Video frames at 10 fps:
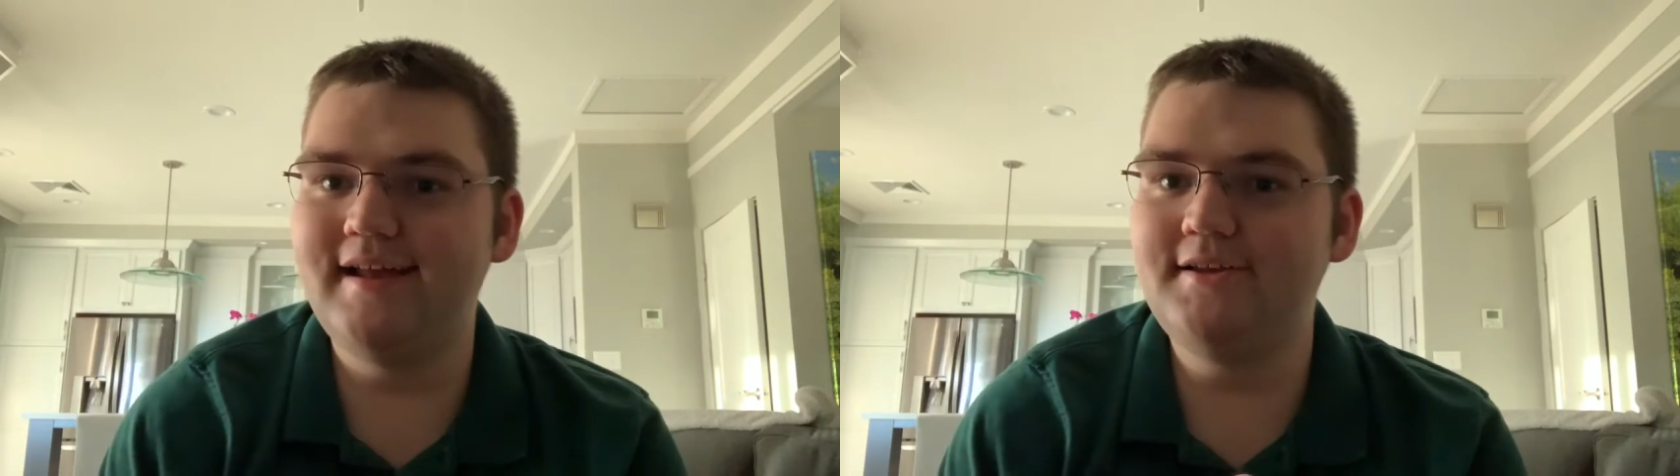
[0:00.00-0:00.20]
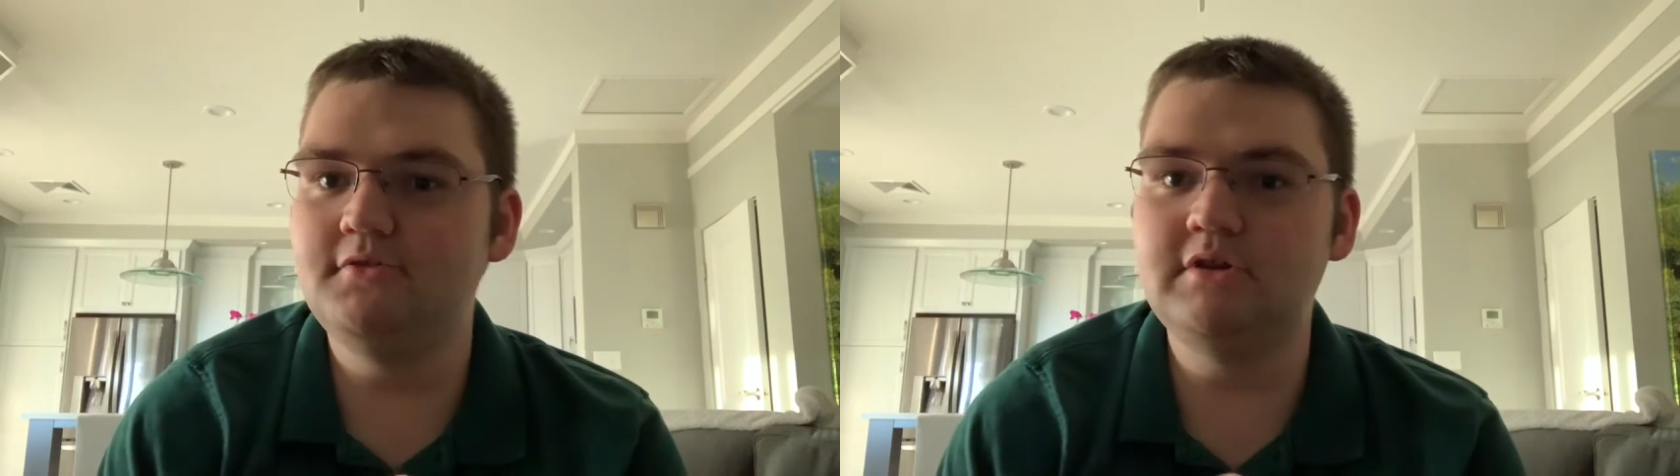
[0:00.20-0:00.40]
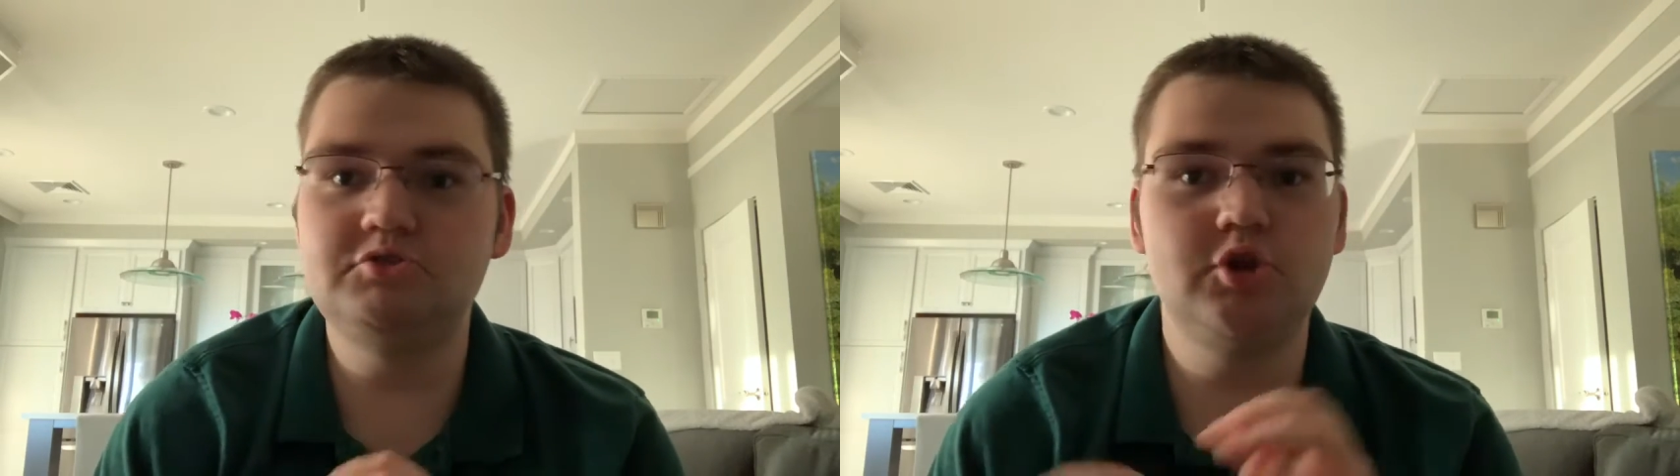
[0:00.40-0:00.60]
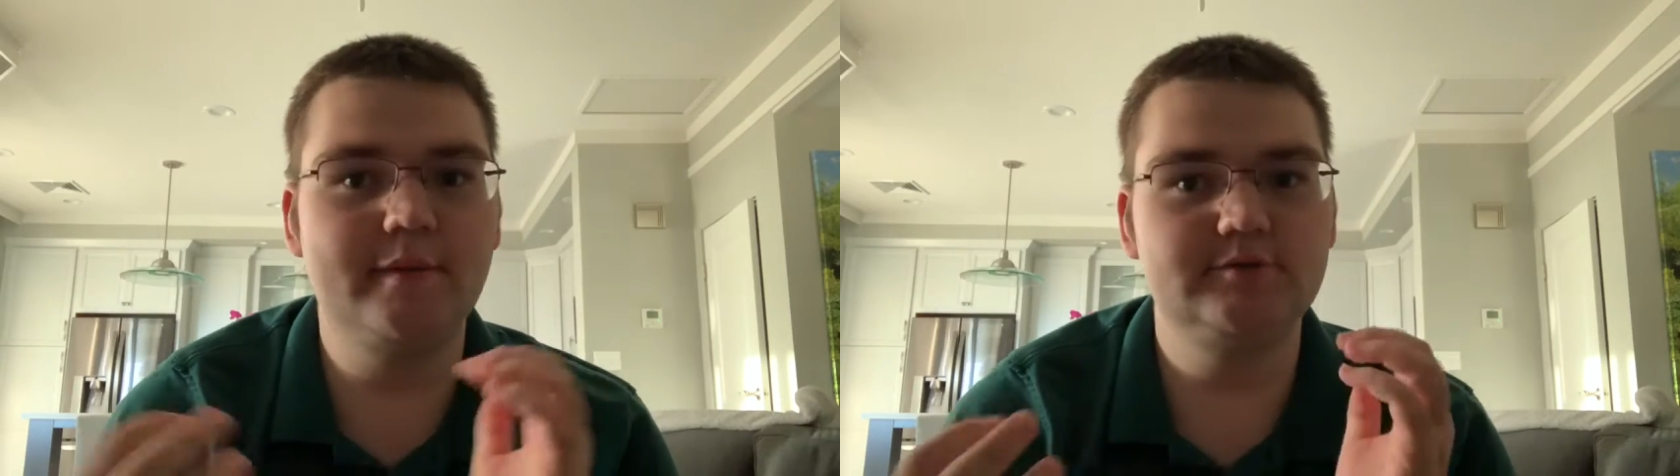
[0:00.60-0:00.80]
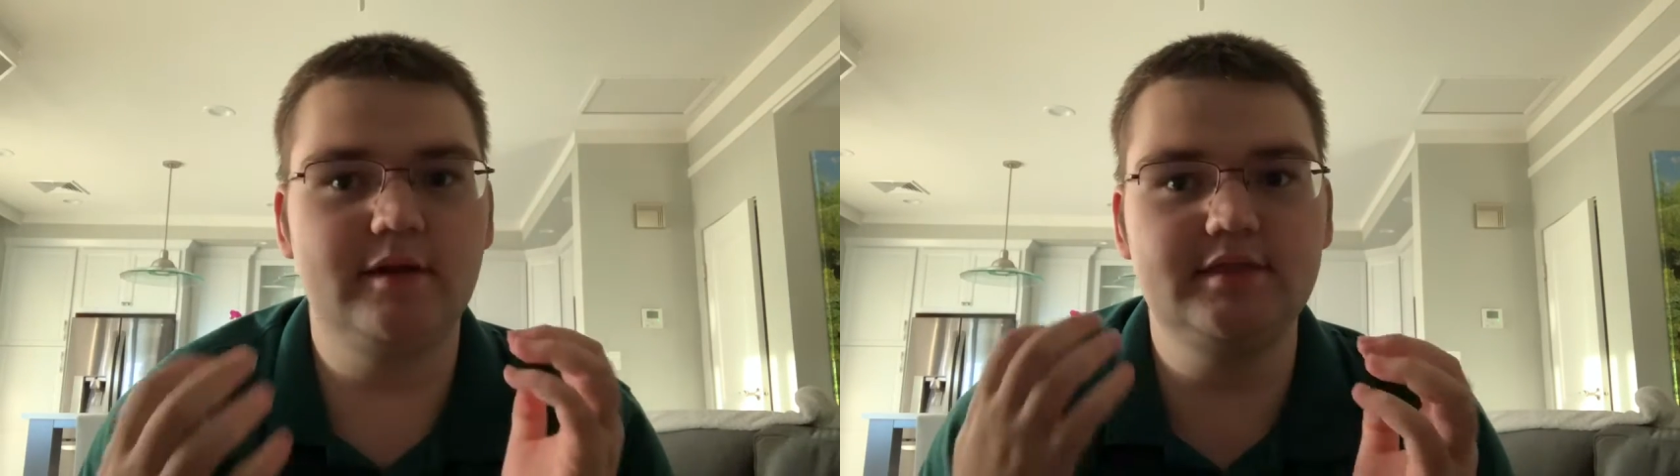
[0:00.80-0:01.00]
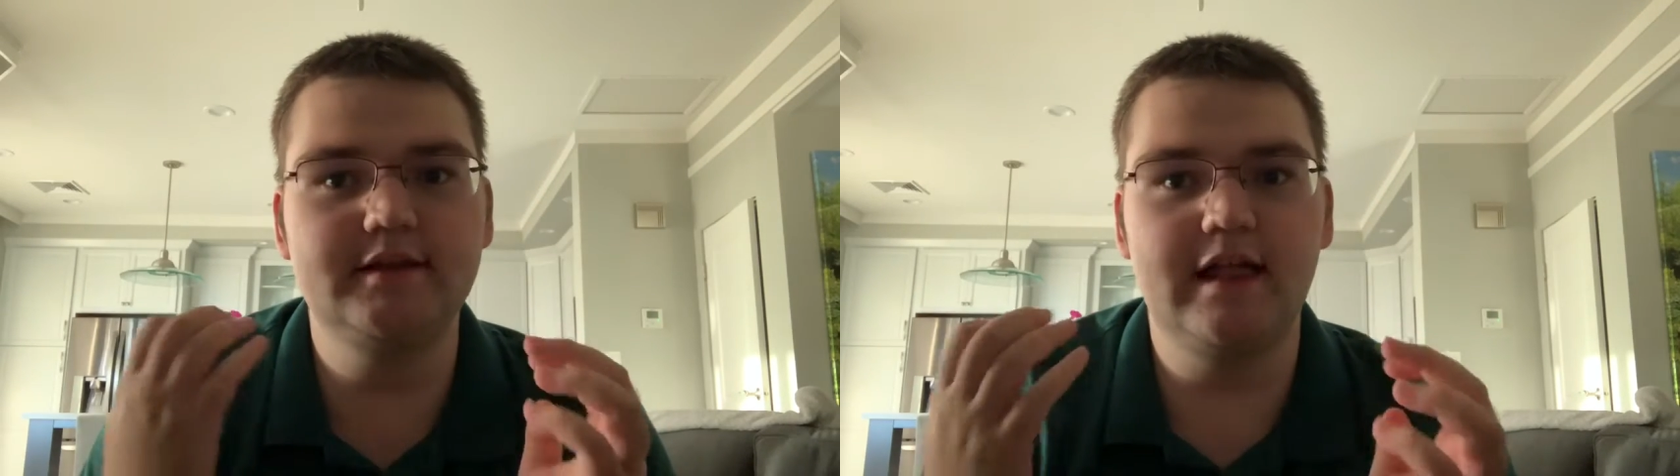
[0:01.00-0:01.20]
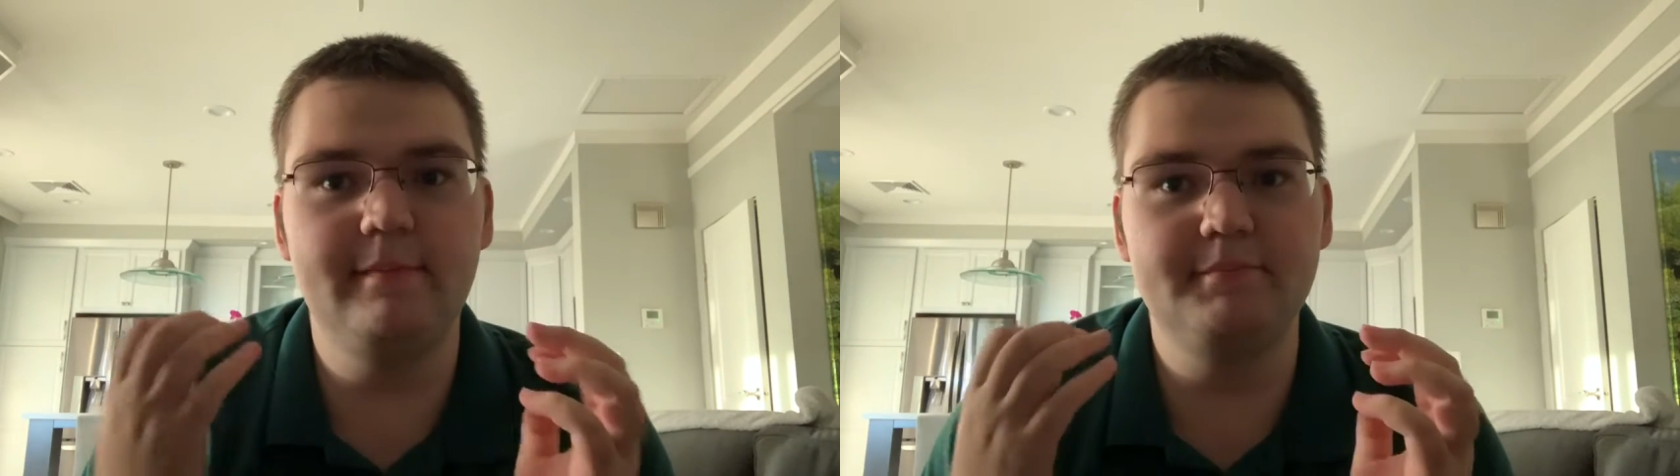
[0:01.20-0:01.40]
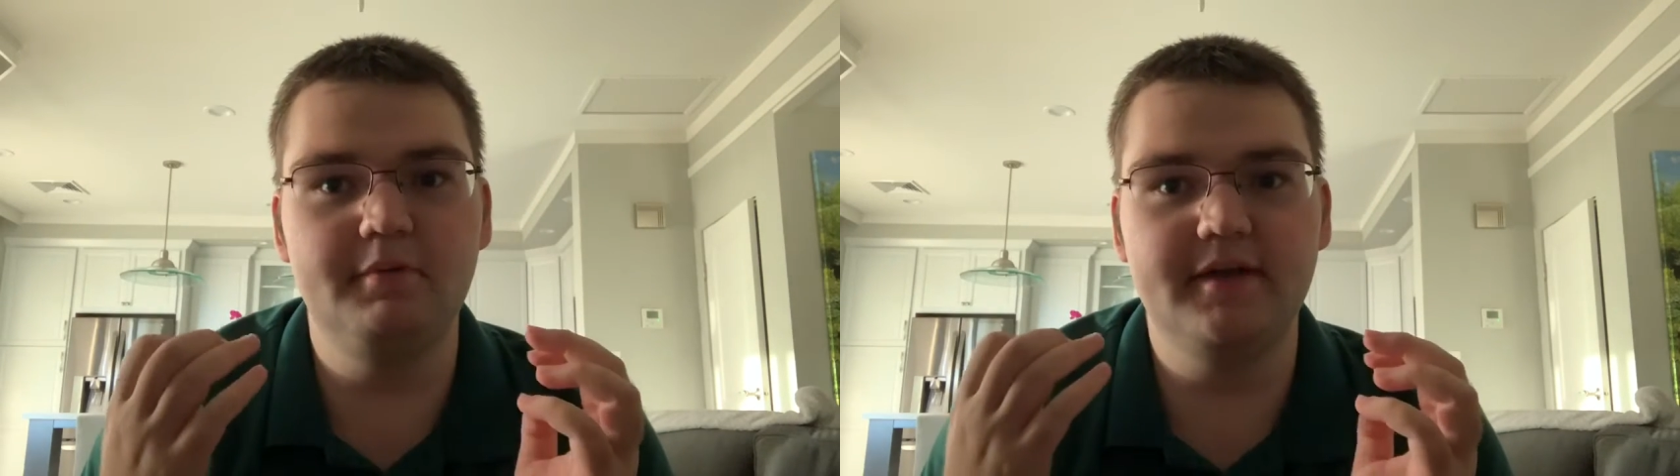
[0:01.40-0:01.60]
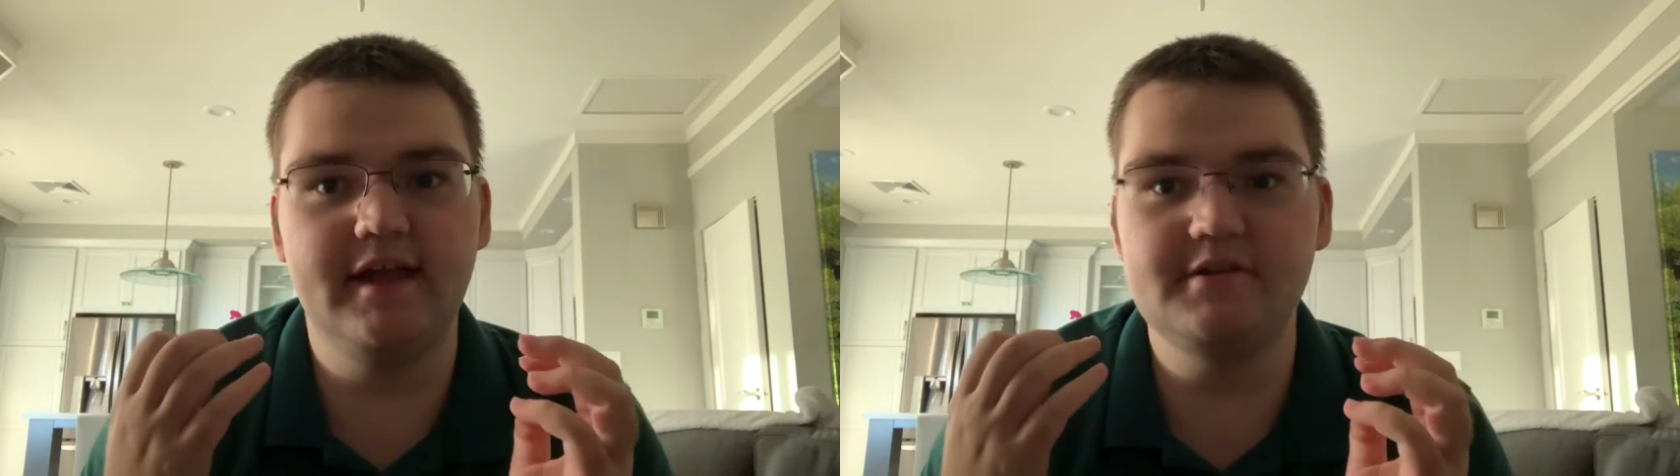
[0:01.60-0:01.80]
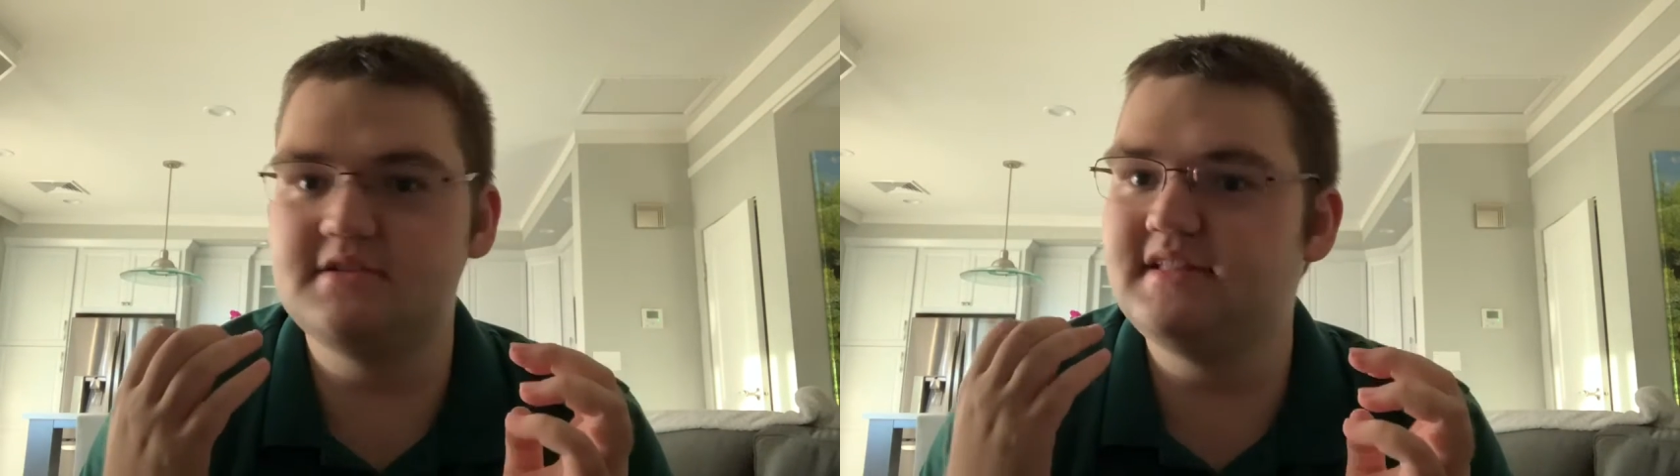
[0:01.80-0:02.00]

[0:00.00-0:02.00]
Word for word: I don't know too much about the comic book character.